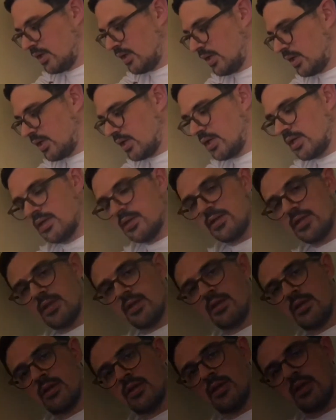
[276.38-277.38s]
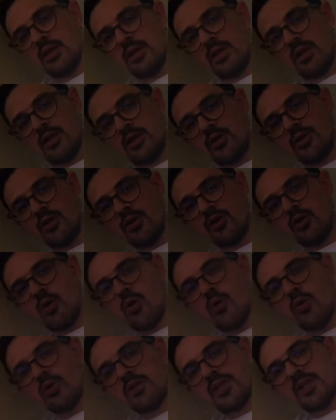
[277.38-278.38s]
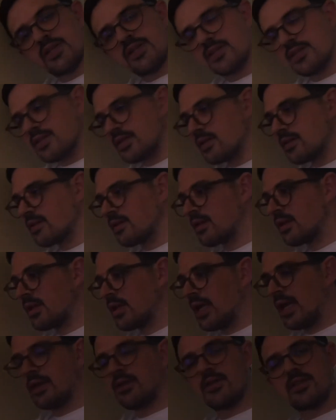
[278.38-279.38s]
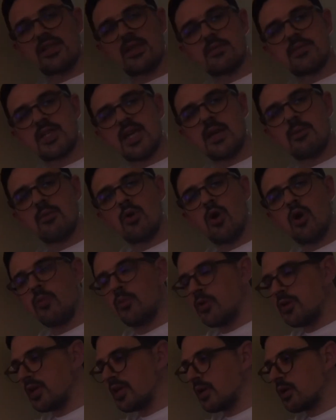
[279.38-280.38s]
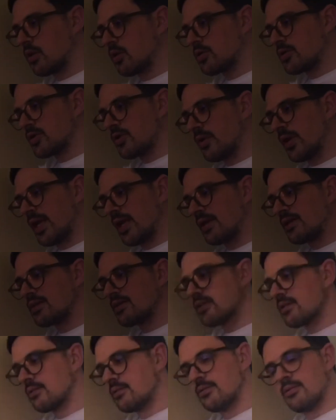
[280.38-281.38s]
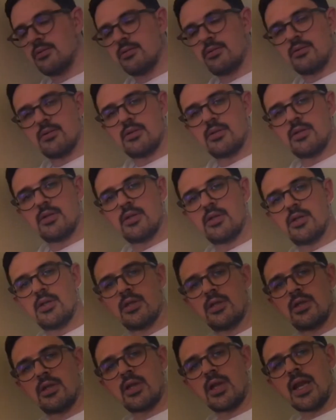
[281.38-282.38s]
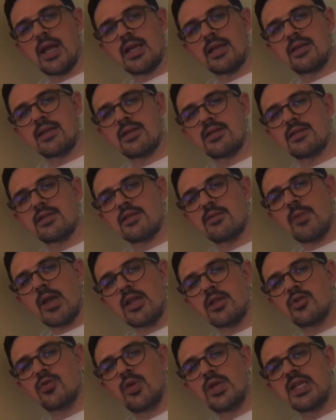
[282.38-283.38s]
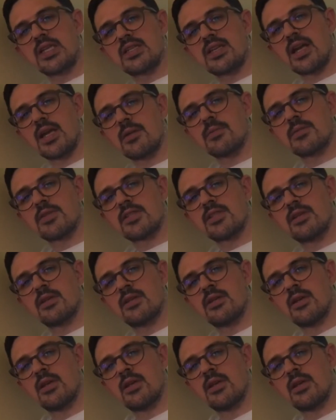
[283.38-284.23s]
And you're going to hold this at the same time, open and close your hand like this about 20 times.